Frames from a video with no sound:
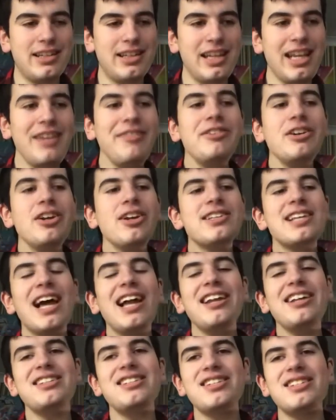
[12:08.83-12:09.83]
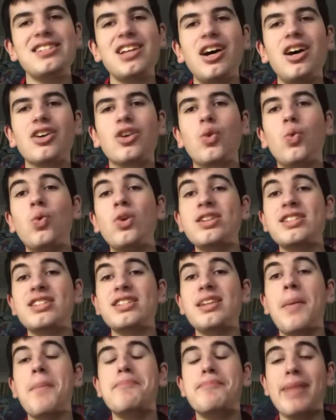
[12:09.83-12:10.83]
even though Talis's arc was
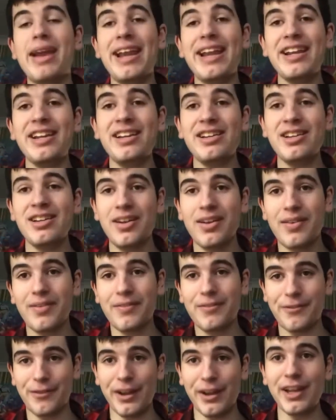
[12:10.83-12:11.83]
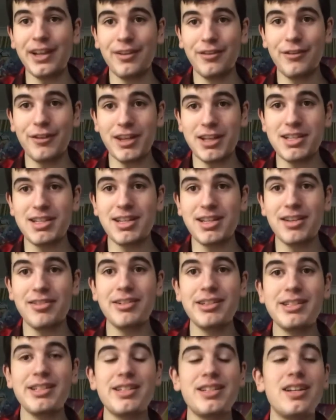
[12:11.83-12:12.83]
the main thing for this
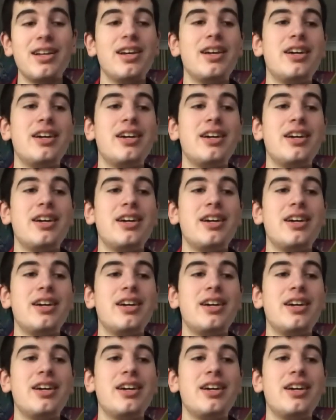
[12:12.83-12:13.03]
series,